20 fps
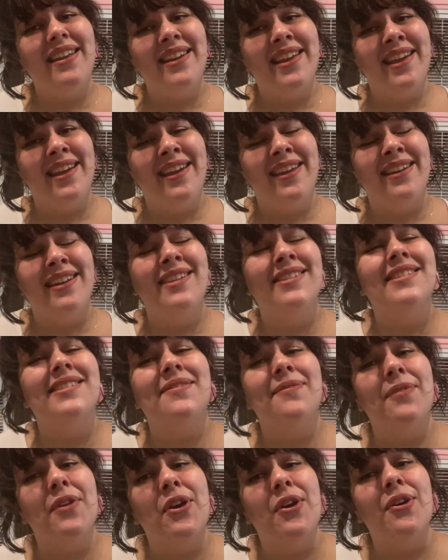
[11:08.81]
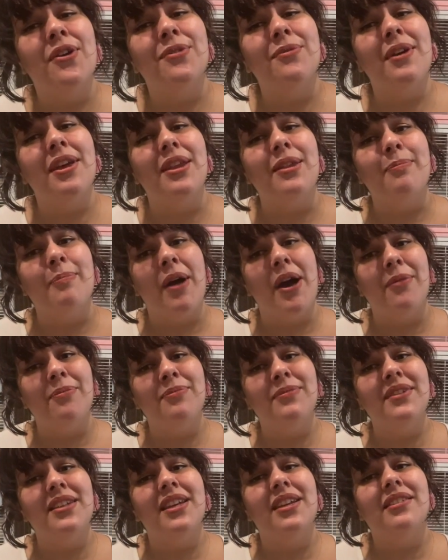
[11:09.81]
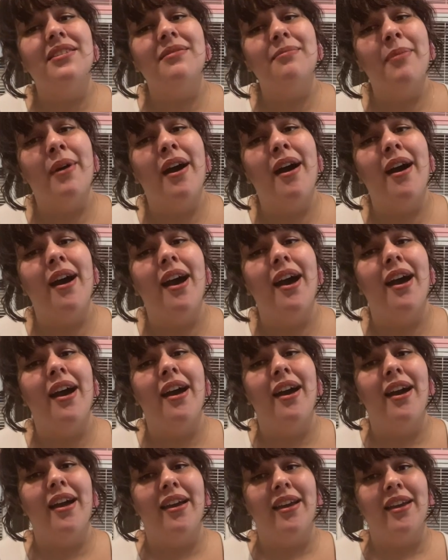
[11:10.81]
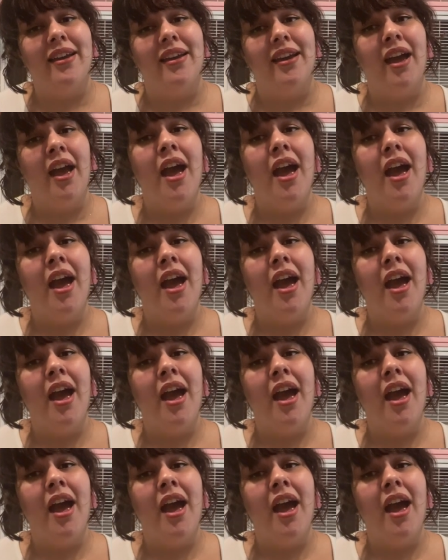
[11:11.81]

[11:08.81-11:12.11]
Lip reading: in is filled with pumpkin pie.